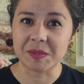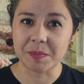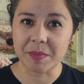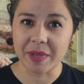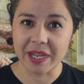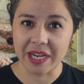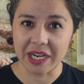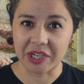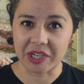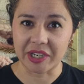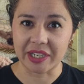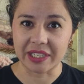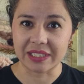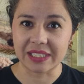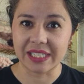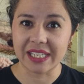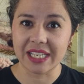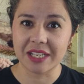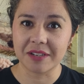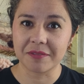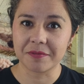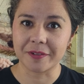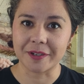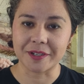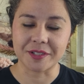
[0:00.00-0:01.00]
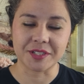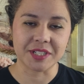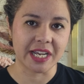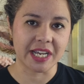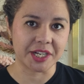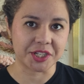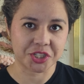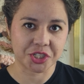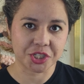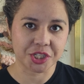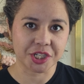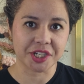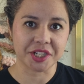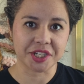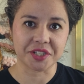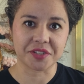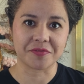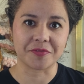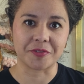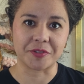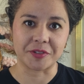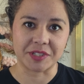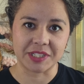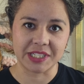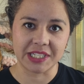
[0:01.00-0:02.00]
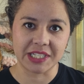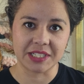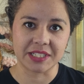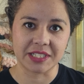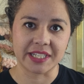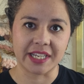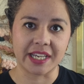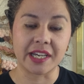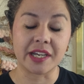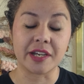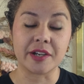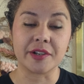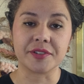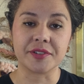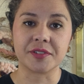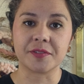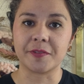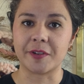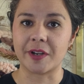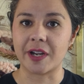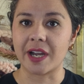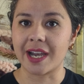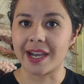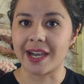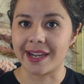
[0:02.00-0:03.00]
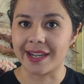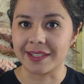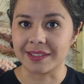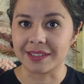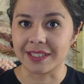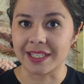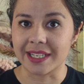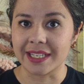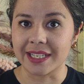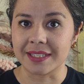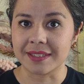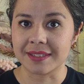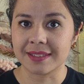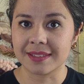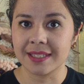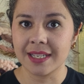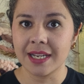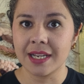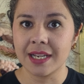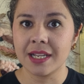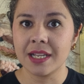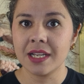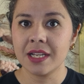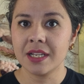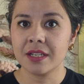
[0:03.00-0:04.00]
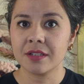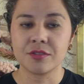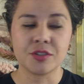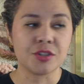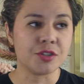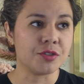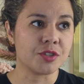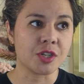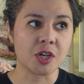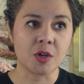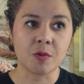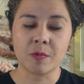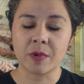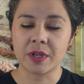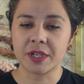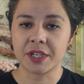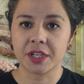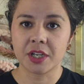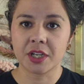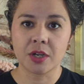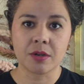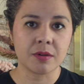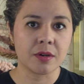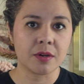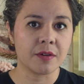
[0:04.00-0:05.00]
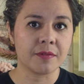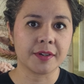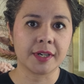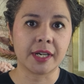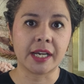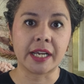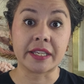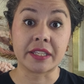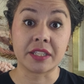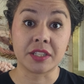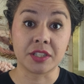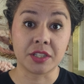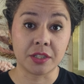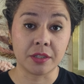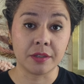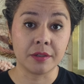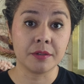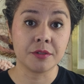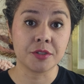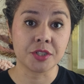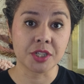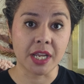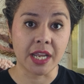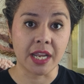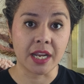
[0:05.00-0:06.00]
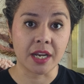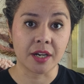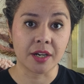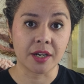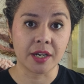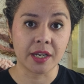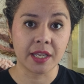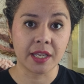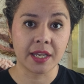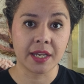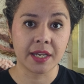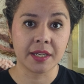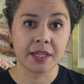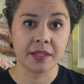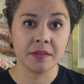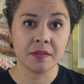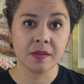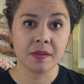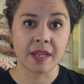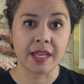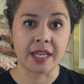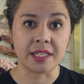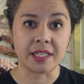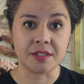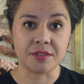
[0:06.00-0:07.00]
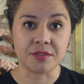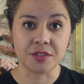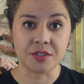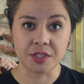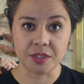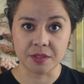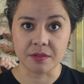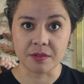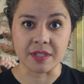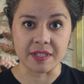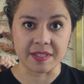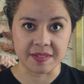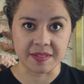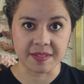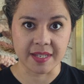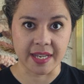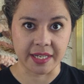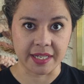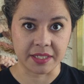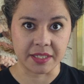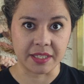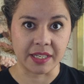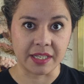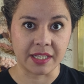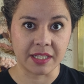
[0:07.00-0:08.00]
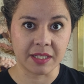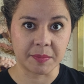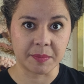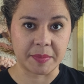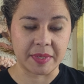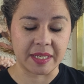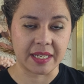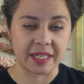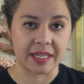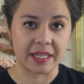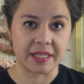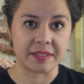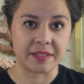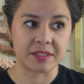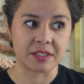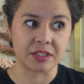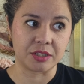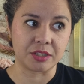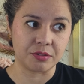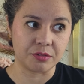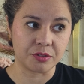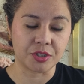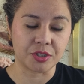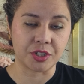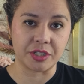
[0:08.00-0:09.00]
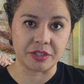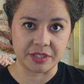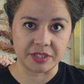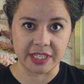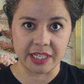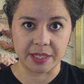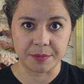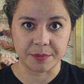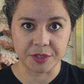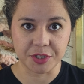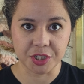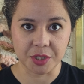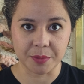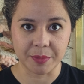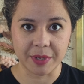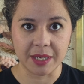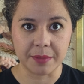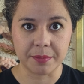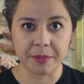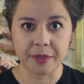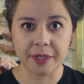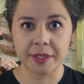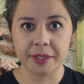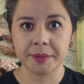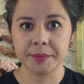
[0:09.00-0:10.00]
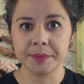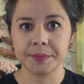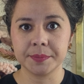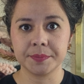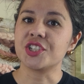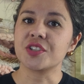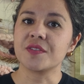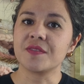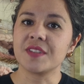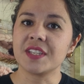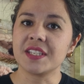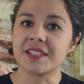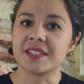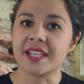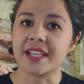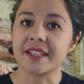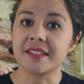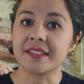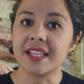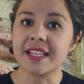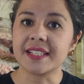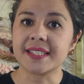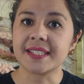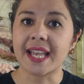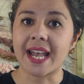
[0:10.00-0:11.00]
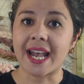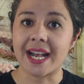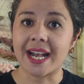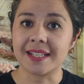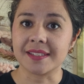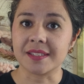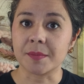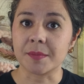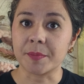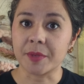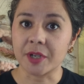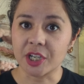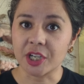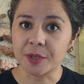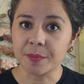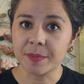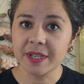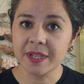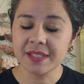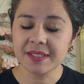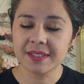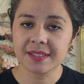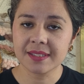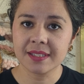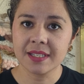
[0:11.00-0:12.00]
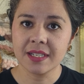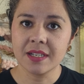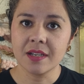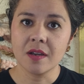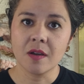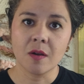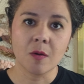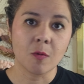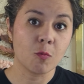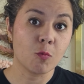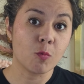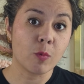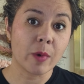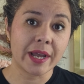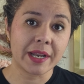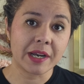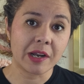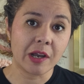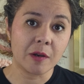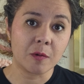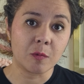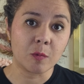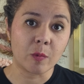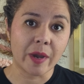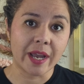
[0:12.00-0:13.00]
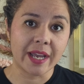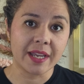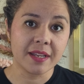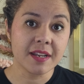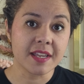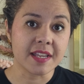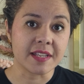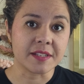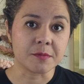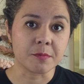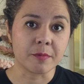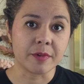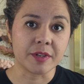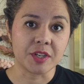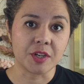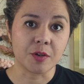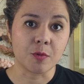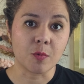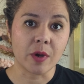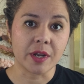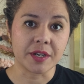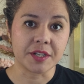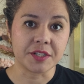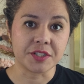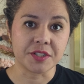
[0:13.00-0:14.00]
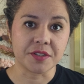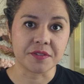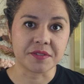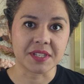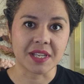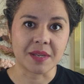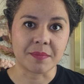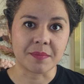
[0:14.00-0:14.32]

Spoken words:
sparingly for textures, for details, for highlights. You don't want to go over a huge area and do this technique because you could damage your paper. Each of these techniques has a purpose. Wet on wet is when you want to do